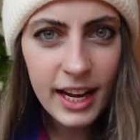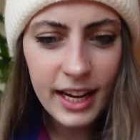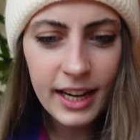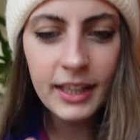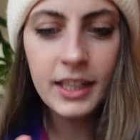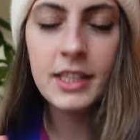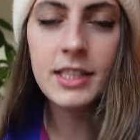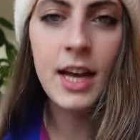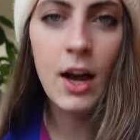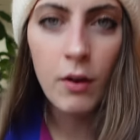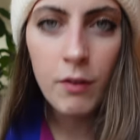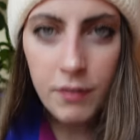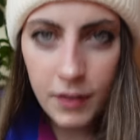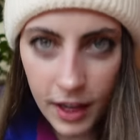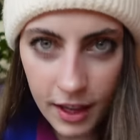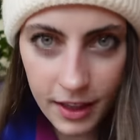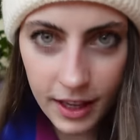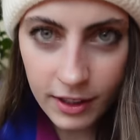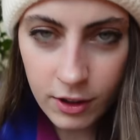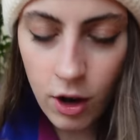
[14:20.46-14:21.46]
And it's
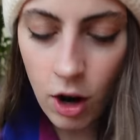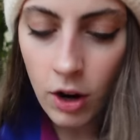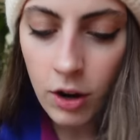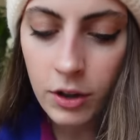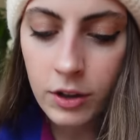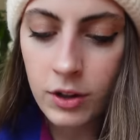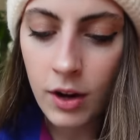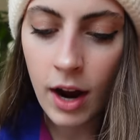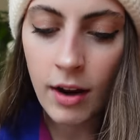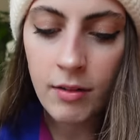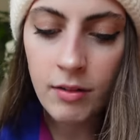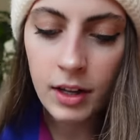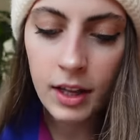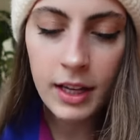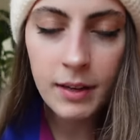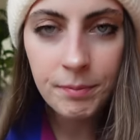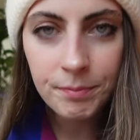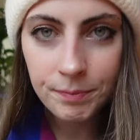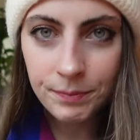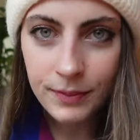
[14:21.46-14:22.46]
healthier than Coke, so I
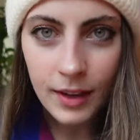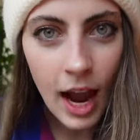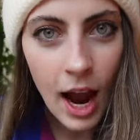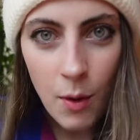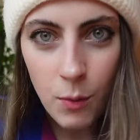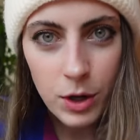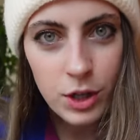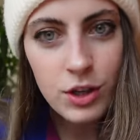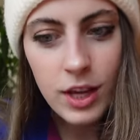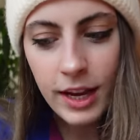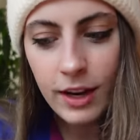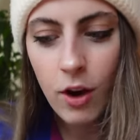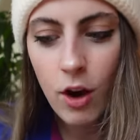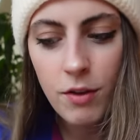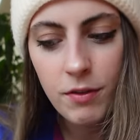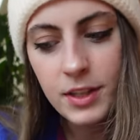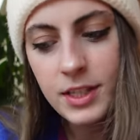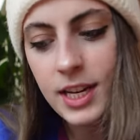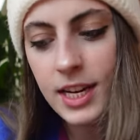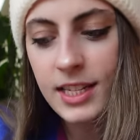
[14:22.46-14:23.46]
really I wish like
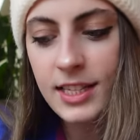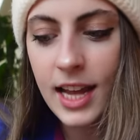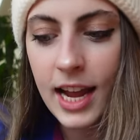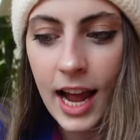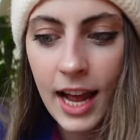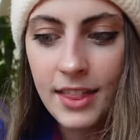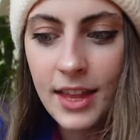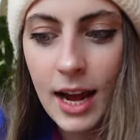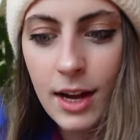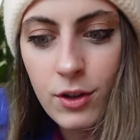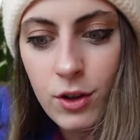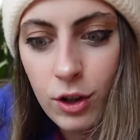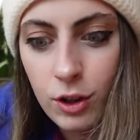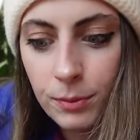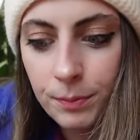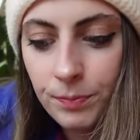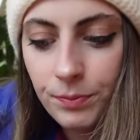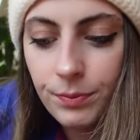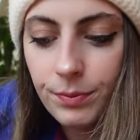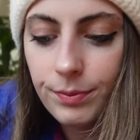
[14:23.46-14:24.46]
overseas they had that too.
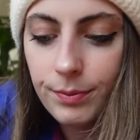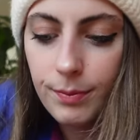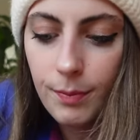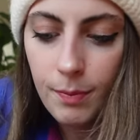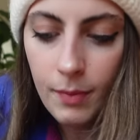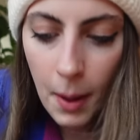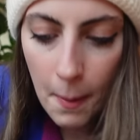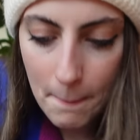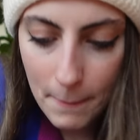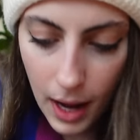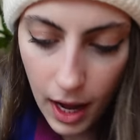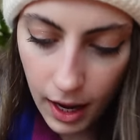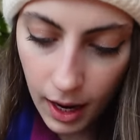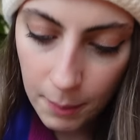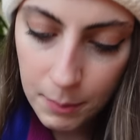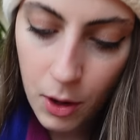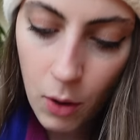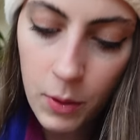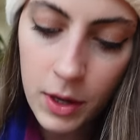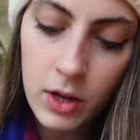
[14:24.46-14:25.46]
But
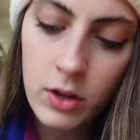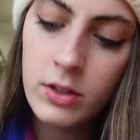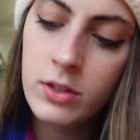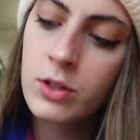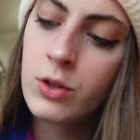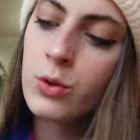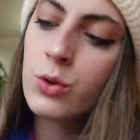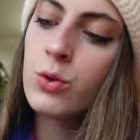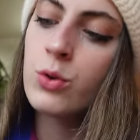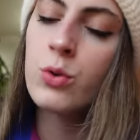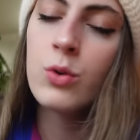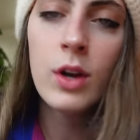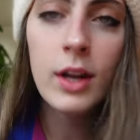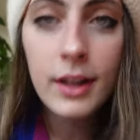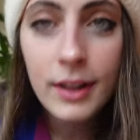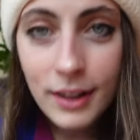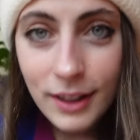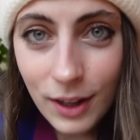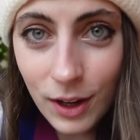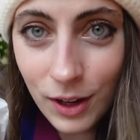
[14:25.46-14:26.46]
I'm going on to
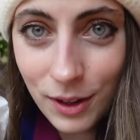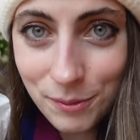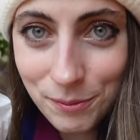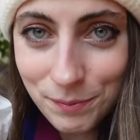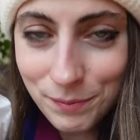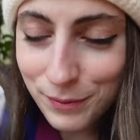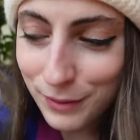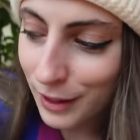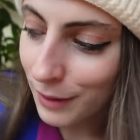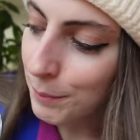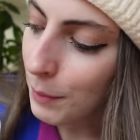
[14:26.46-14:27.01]
the